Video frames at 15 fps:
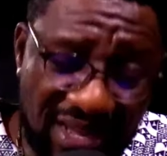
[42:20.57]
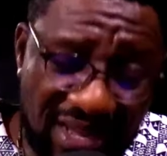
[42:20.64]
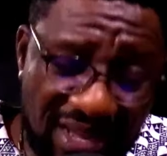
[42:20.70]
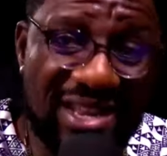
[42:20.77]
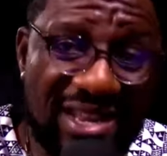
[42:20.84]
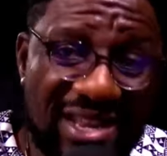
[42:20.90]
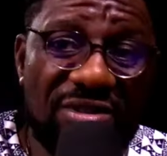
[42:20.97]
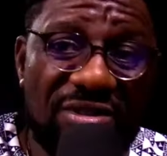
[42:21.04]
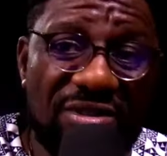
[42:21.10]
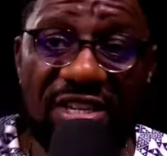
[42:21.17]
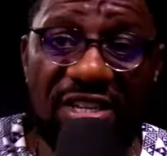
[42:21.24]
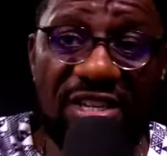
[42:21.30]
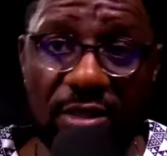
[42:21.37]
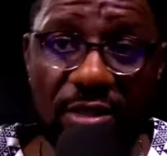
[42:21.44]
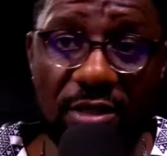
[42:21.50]
See,
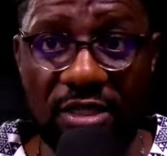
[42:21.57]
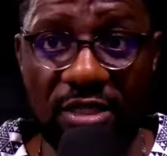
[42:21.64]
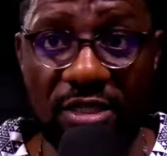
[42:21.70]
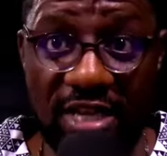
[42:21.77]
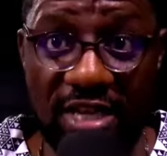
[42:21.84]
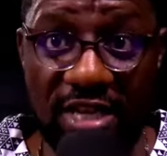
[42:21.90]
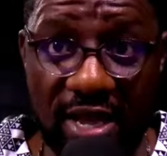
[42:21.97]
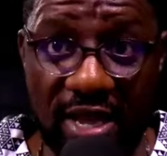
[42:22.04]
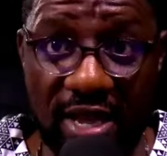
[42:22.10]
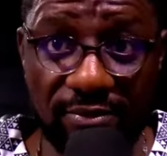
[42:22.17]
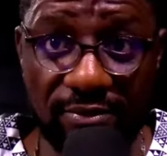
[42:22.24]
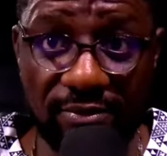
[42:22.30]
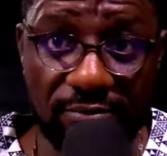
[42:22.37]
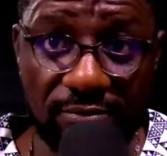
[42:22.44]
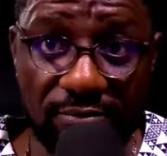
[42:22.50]
this year,
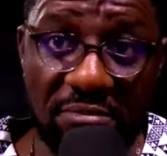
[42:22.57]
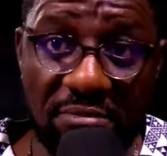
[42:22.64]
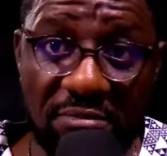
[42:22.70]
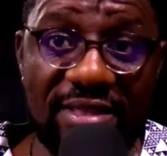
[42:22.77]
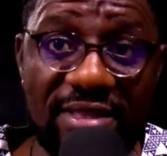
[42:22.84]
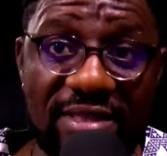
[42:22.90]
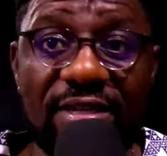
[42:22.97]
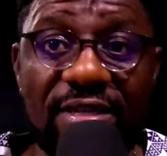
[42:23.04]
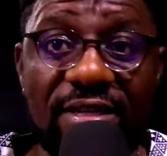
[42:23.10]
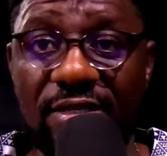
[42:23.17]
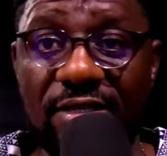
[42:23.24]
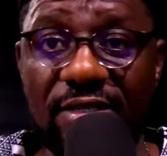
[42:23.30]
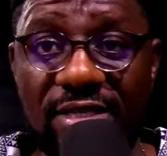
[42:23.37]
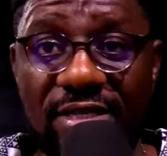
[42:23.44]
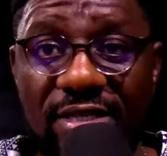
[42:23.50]
my thinking is
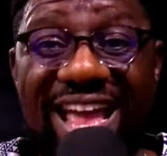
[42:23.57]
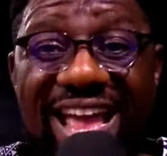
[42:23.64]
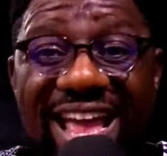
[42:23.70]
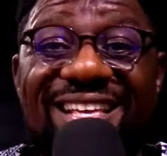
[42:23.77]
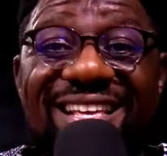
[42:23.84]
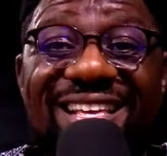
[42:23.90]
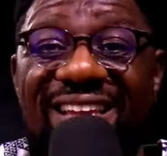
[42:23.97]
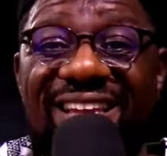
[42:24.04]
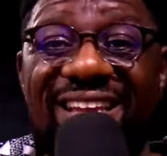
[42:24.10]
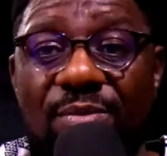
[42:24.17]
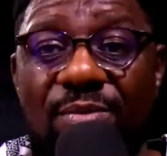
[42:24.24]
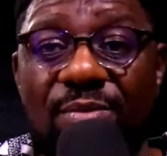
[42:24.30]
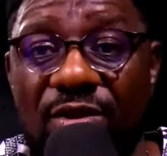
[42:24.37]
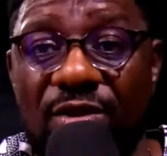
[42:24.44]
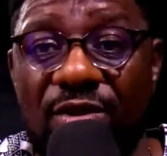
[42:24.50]
anything anybody
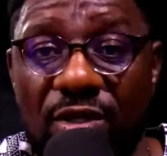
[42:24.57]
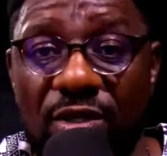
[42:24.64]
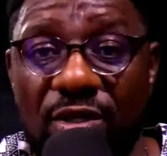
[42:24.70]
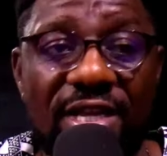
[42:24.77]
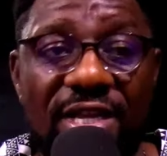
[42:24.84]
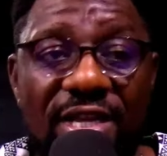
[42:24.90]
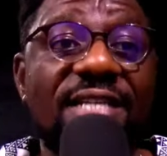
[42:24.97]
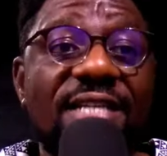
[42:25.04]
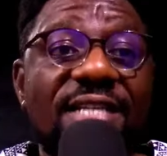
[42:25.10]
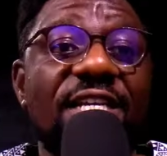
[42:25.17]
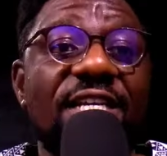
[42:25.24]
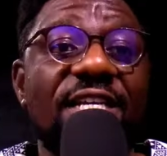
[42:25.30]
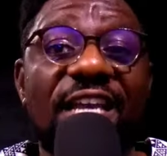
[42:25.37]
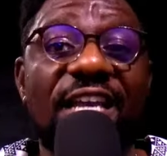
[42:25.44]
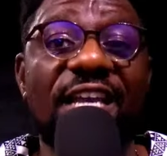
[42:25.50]
wants, I say yes
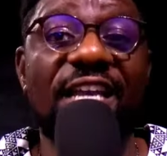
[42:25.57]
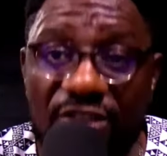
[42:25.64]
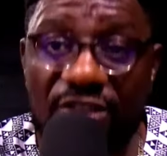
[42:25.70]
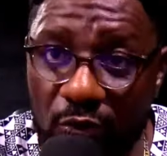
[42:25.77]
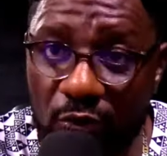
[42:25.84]
to it.